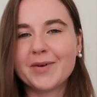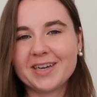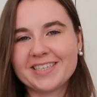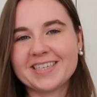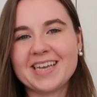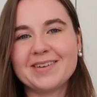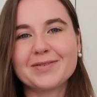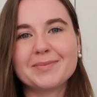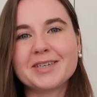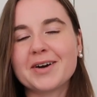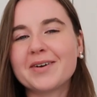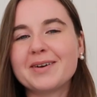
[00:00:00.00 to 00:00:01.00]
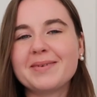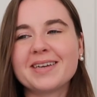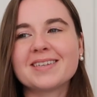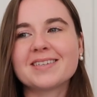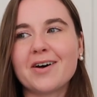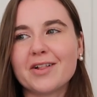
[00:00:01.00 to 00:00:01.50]
what to keep from Dôen
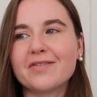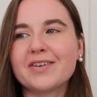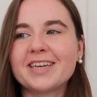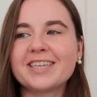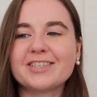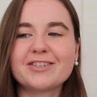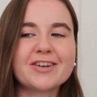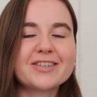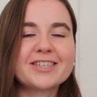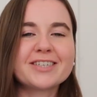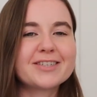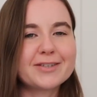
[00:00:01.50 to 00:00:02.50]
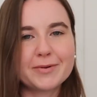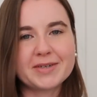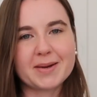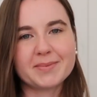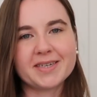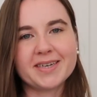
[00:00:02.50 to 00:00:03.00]
because all of it is just so
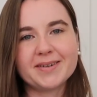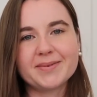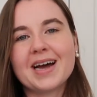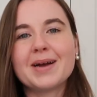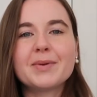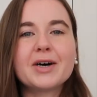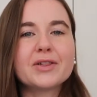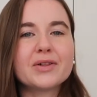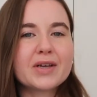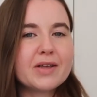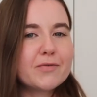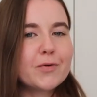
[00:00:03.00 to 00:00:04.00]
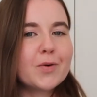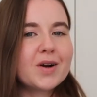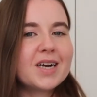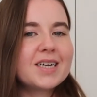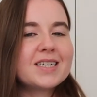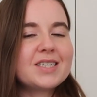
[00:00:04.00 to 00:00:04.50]
tempting. I'm looking
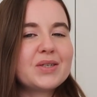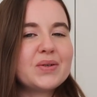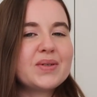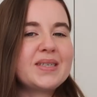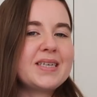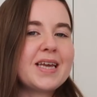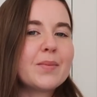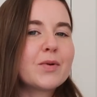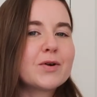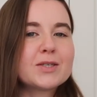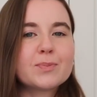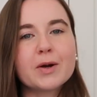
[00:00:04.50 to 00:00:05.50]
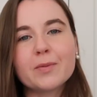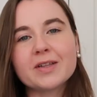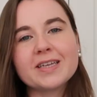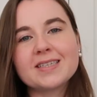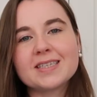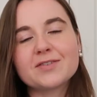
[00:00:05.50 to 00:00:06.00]
forward to seeing more spring
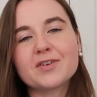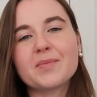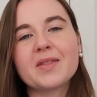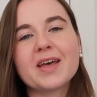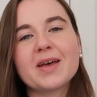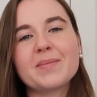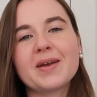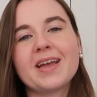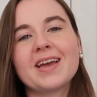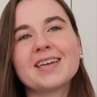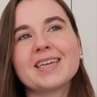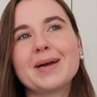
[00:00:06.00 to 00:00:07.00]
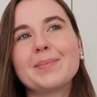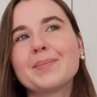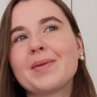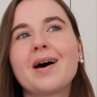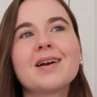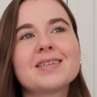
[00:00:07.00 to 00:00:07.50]
releases from them, and
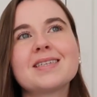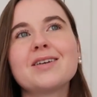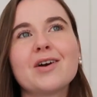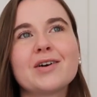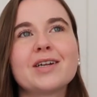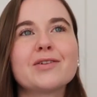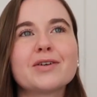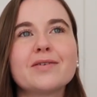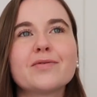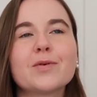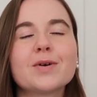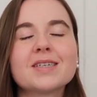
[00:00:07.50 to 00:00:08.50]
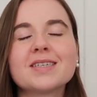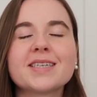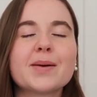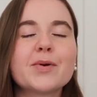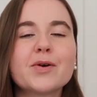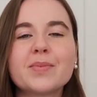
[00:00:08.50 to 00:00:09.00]
I'm honestly already looking forward to
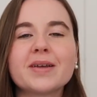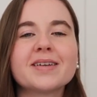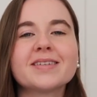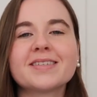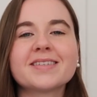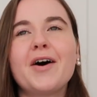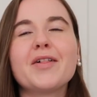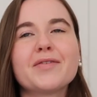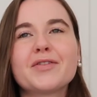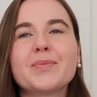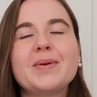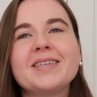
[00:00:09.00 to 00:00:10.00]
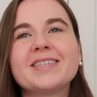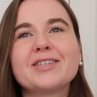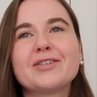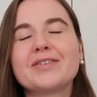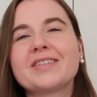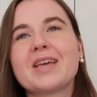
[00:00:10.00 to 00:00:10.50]
summer because all of their
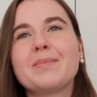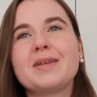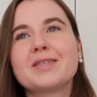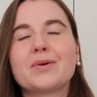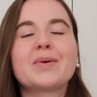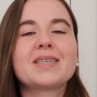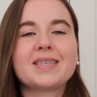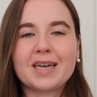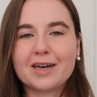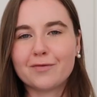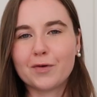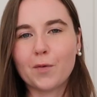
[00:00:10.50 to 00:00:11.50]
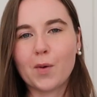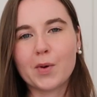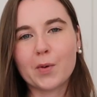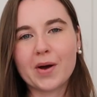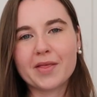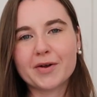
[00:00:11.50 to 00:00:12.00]
pieces just get me so excited for
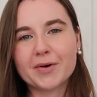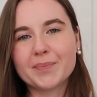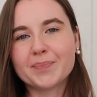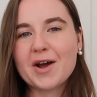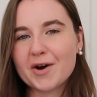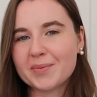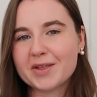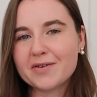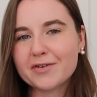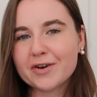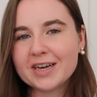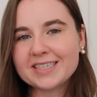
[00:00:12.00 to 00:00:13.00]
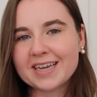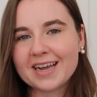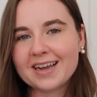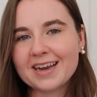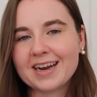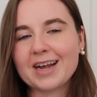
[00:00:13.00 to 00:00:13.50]
warmer weather. I hope that you have a great
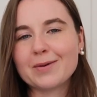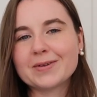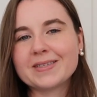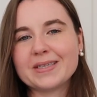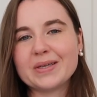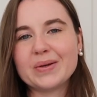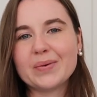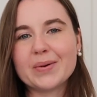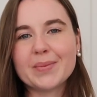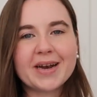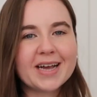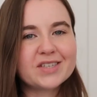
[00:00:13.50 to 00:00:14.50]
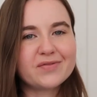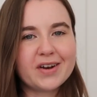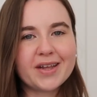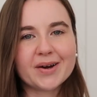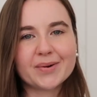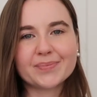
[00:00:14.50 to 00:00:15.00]
day, and I will see you in my next
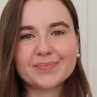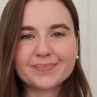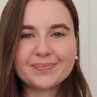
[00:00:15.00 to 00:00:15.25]
video.